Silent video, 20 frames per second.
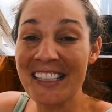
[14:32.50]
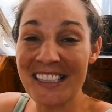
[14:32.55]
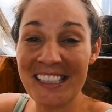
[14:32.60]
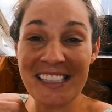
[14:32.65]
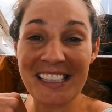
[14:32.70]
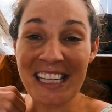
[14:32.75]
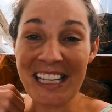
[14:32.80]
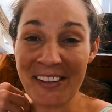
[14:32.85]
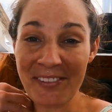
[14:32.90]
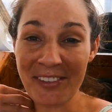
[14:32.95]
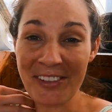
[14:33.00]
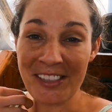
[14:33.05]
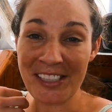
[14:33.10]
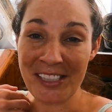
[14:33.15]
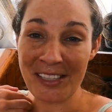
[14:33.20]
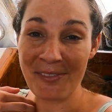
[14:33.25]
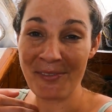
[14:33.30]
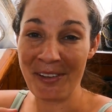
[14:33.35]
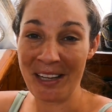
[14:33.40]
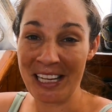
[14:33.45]
just leave it
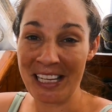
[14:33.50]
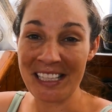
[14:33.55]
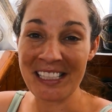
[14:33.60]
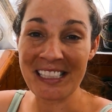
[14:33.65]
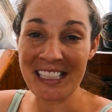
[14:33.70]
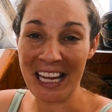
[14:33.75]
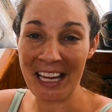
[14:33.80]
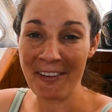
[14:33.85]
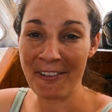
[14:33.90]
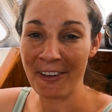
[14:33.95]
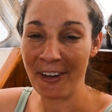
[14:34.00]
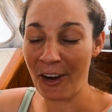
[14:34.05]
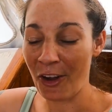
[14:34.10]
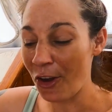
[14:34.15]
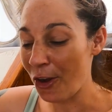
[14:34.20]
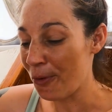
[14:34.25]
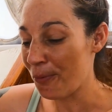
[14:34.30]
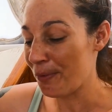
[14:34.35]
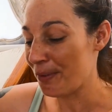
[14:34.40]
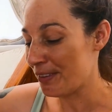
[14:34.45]
somewhere safe at
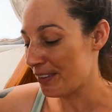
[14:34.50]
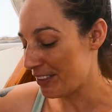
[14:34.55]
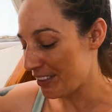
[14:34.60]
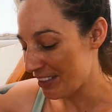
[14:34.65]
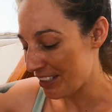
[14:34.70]
home.